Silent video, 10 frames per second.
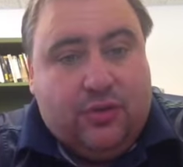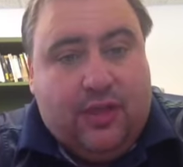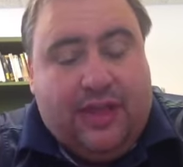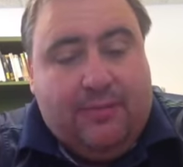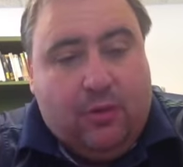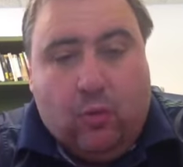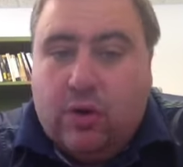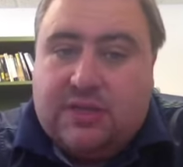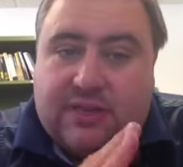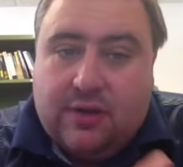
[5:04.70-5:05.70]
claim that
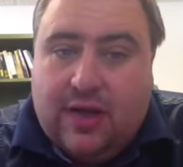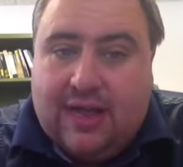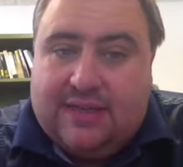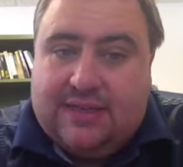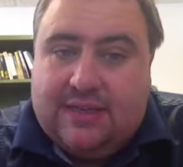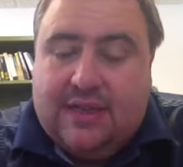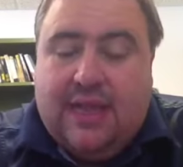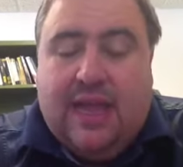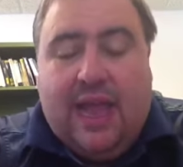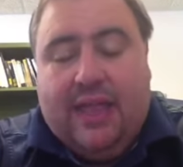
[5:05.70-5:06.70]
works or not.
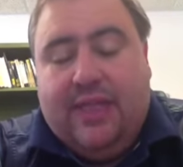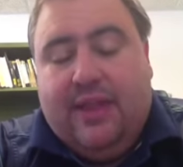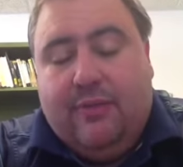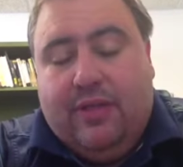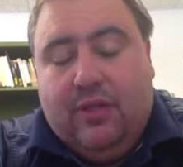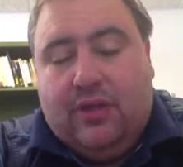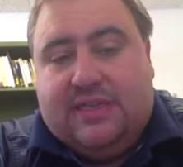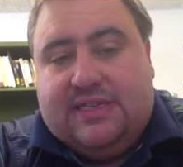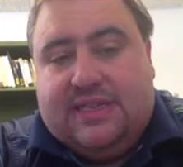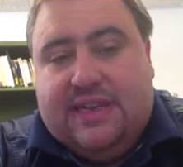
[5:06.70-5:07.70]
And then we look
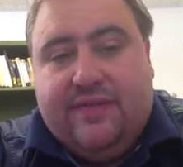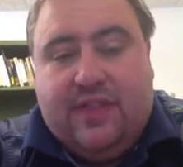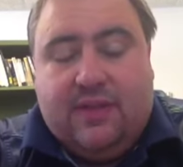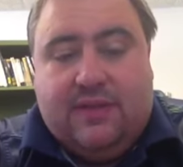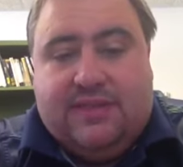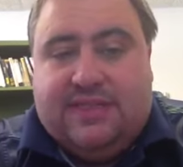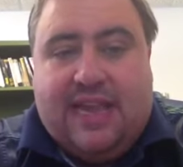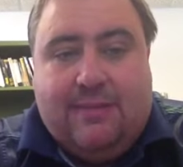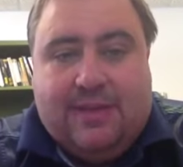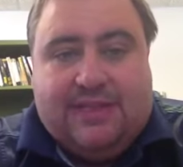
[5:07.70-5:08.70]
to see if the
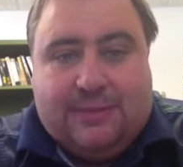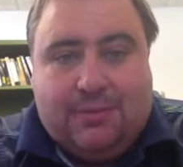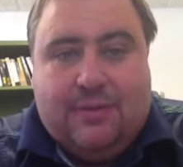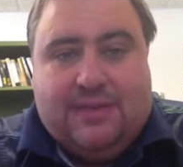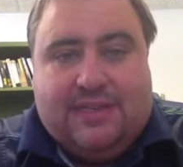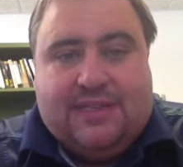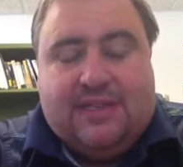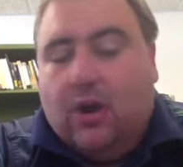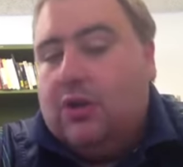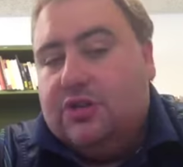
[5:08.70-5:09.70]
statements, the
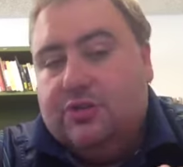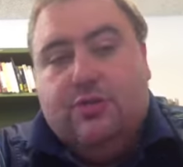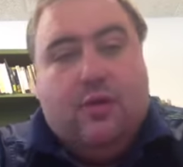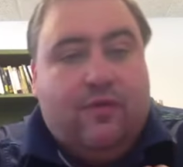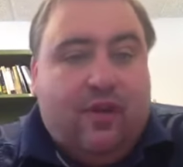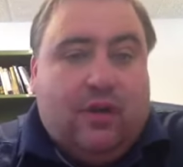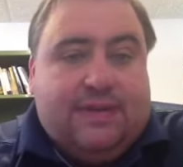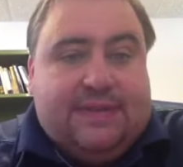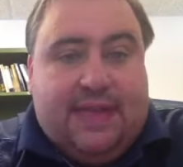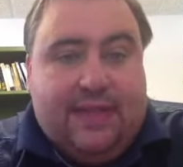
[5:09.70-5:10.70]
premises, are true or
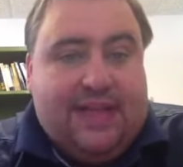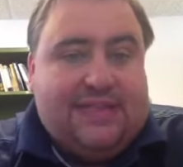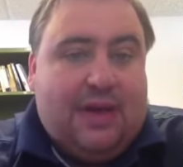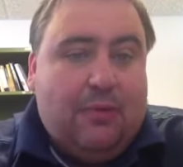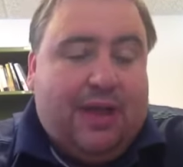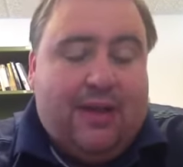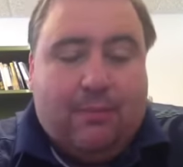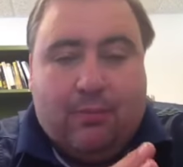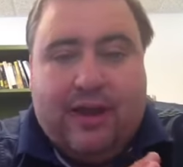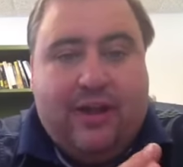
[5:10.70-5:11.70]
false. And that's how we kind
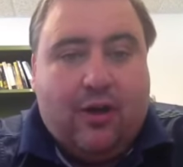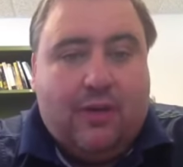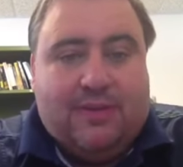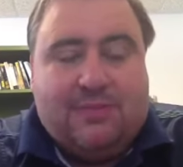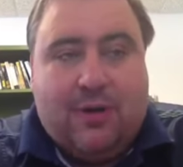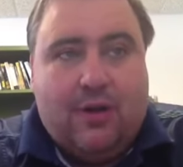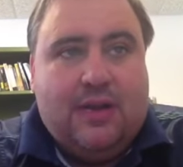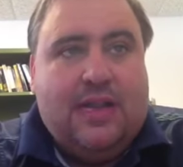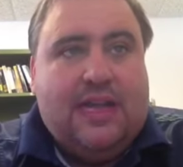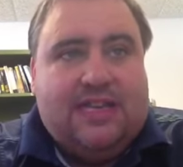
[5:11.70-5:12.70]
of break arguments
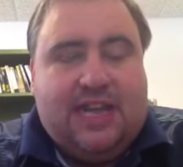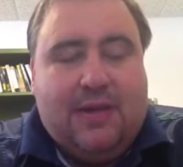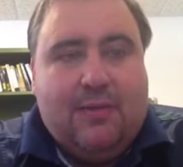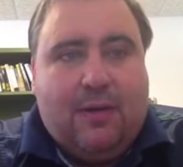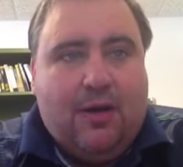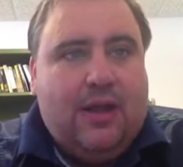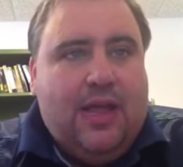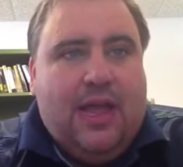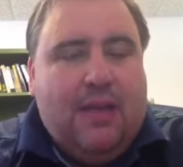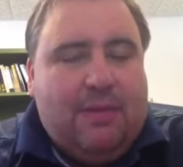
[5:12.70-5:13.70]
apart, take them apart.
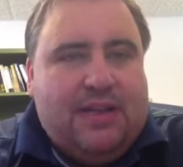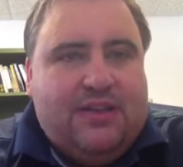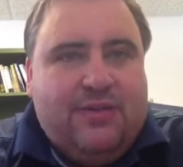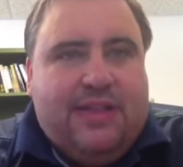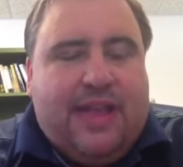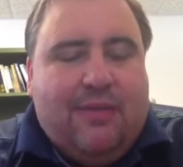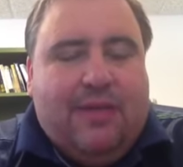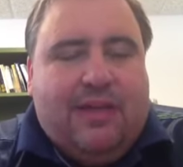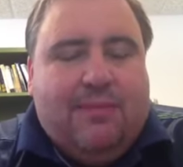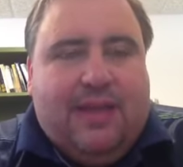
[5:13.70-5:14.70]
And by doing that,
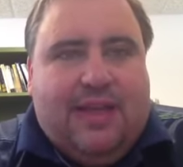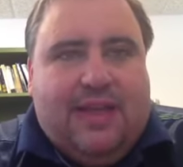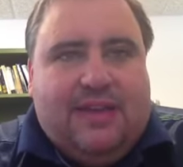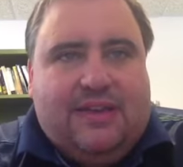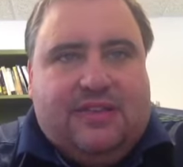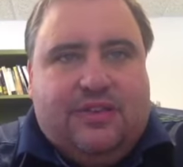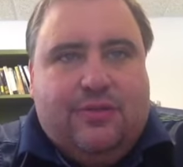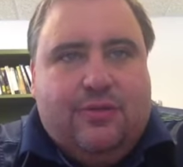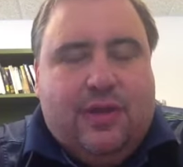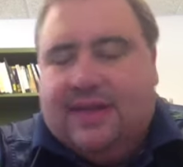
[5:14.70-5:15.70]
we can begin
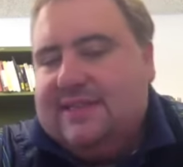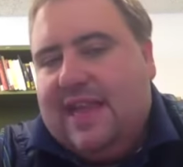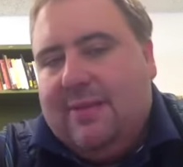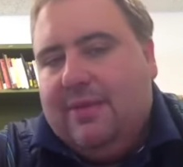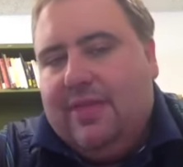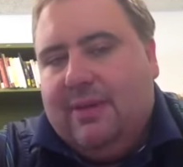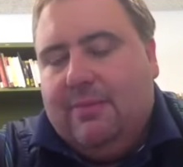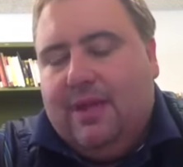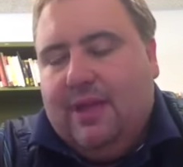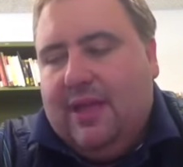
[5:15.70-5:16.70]
to examine them